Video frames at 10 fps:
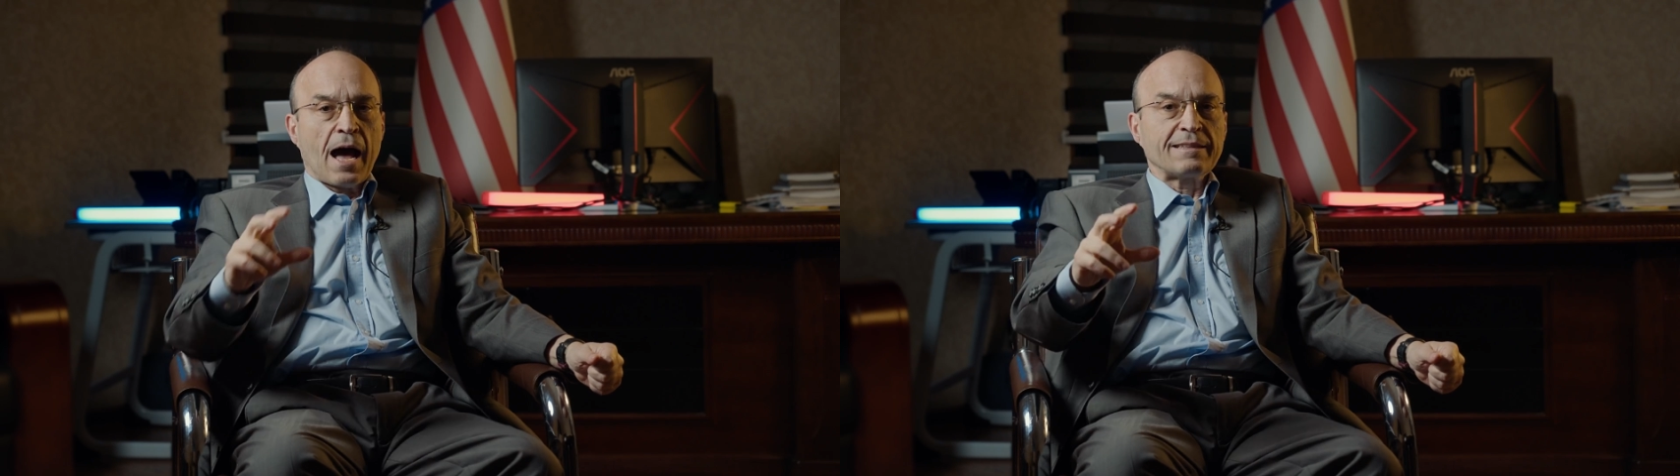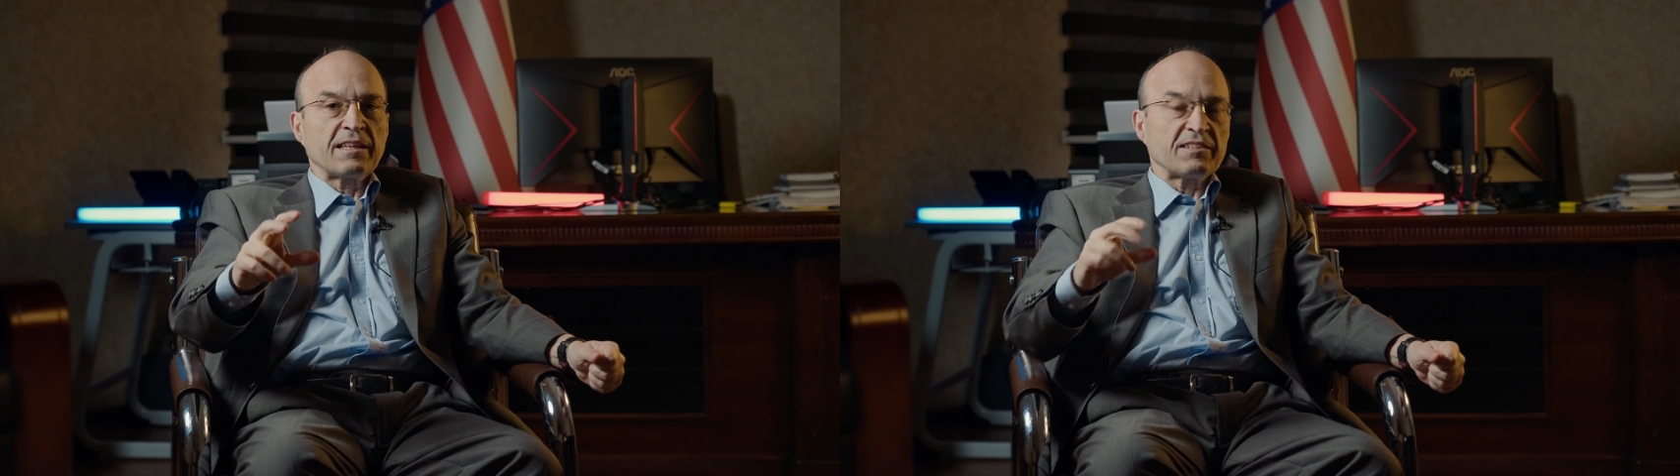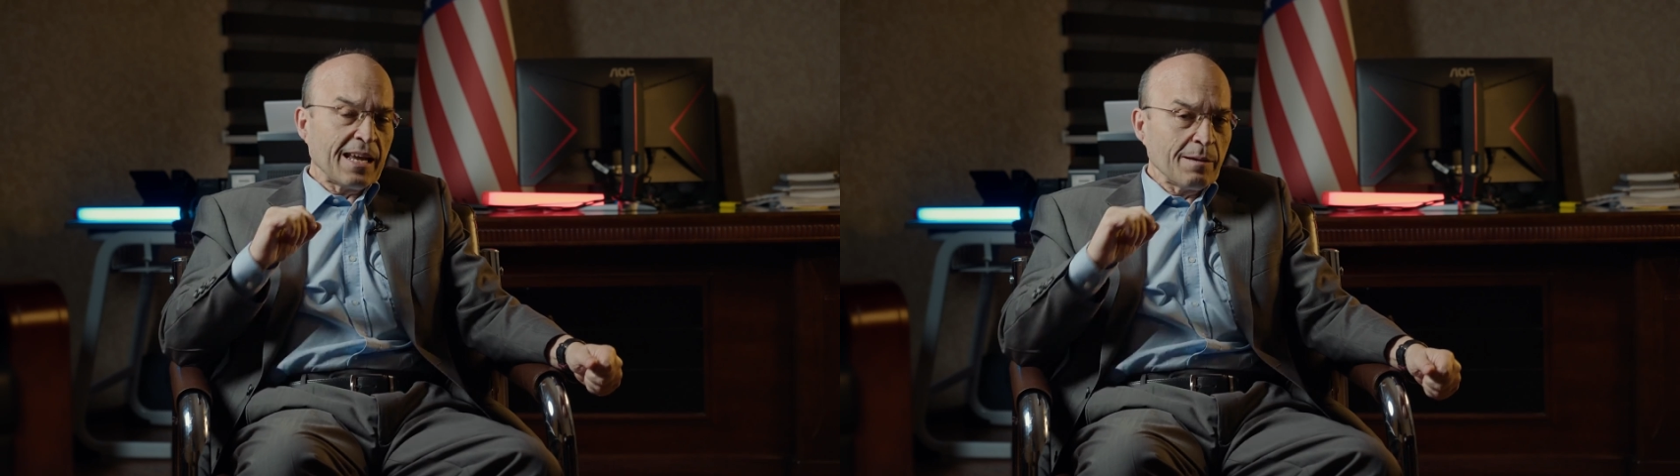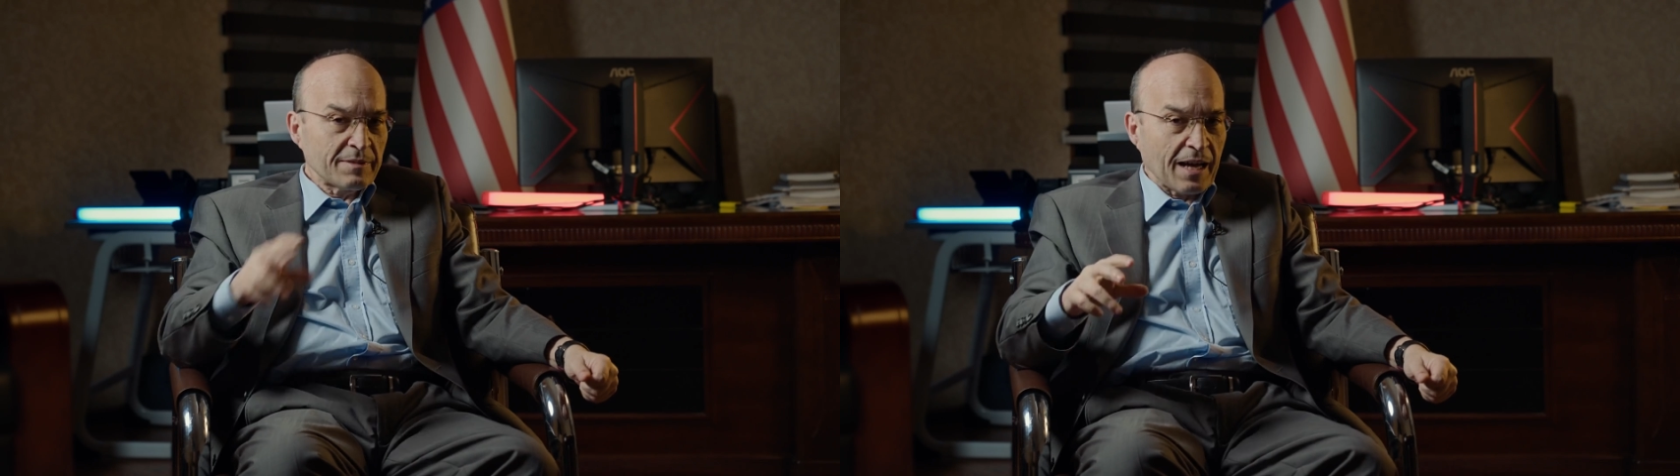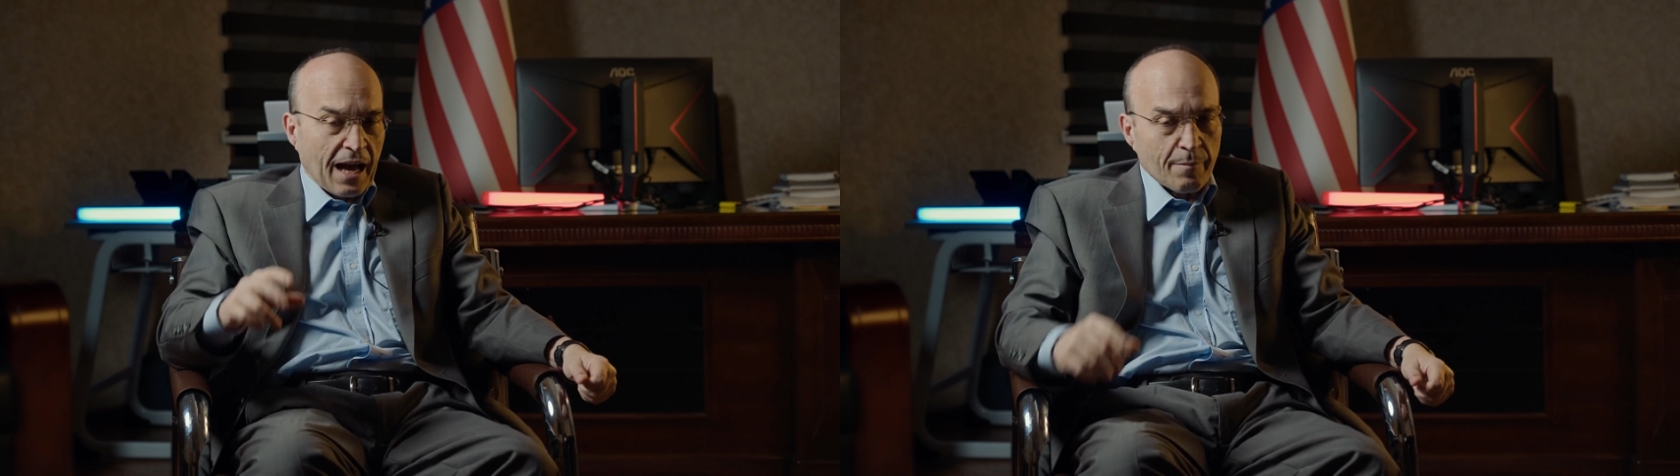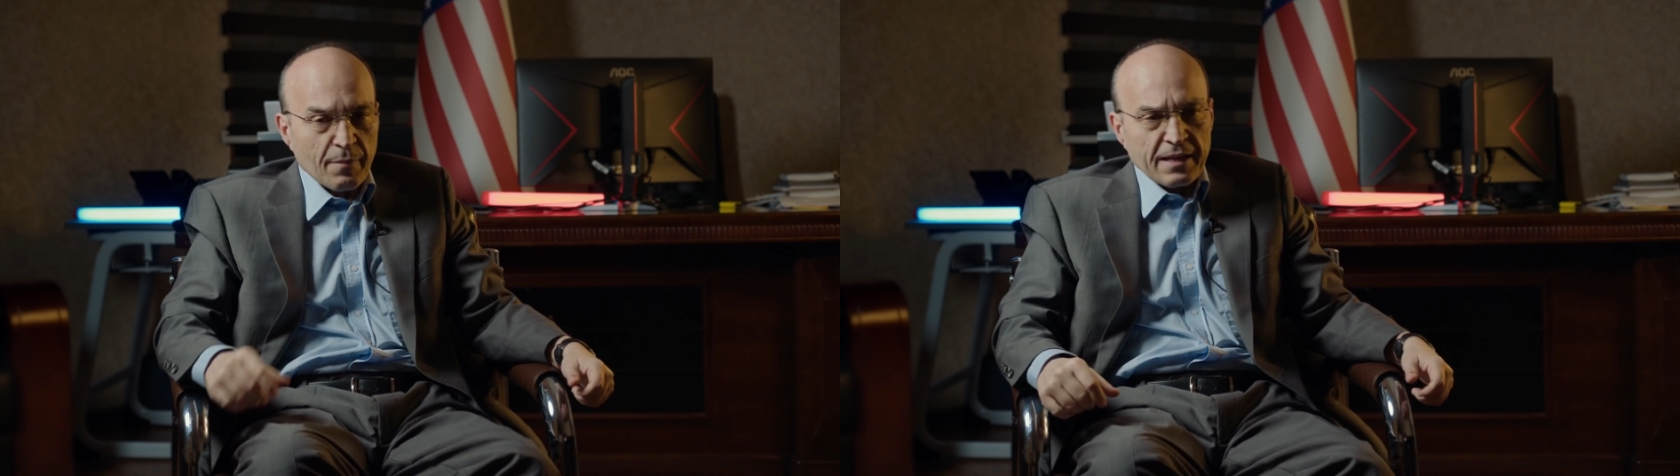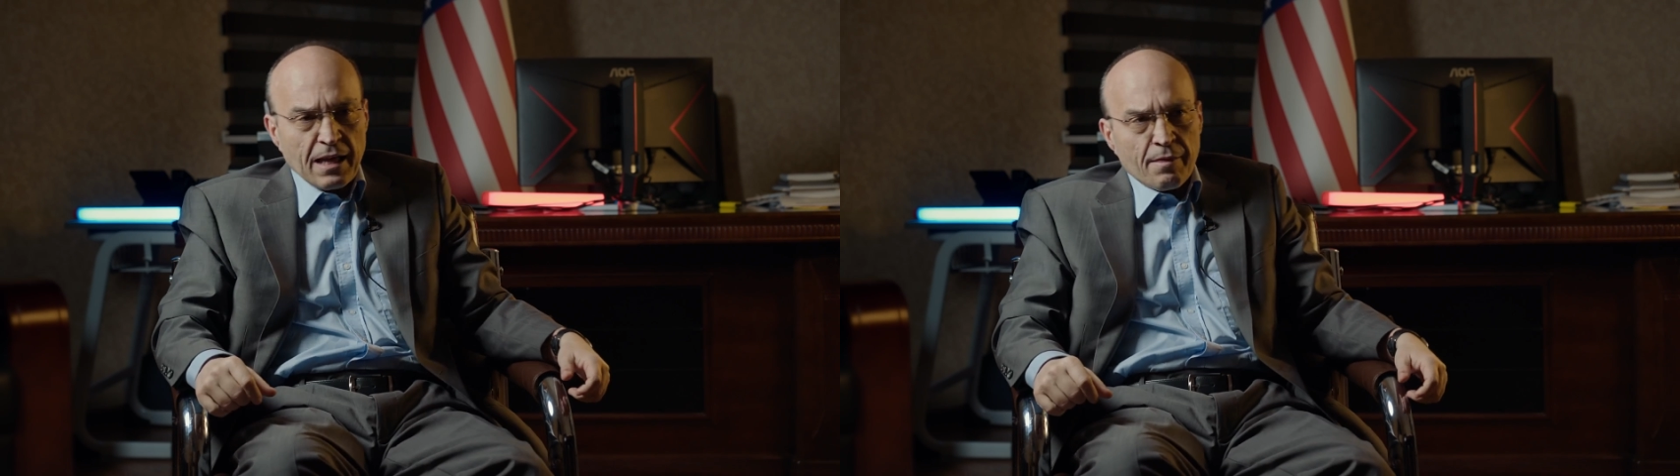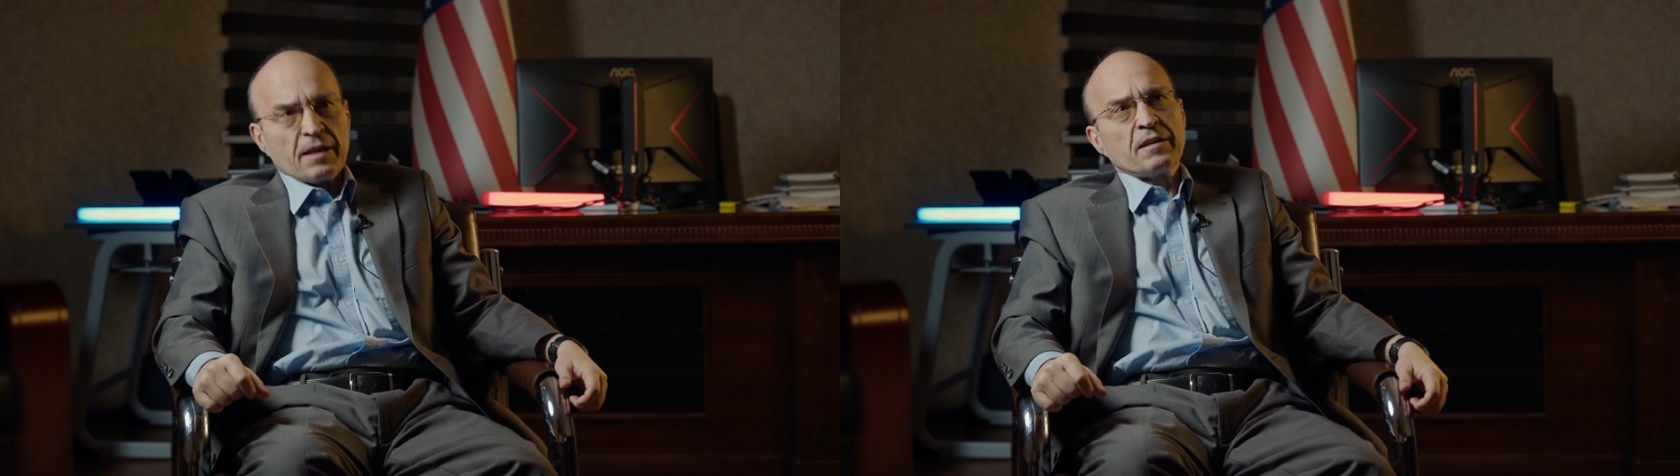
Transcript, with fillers: At the same time, another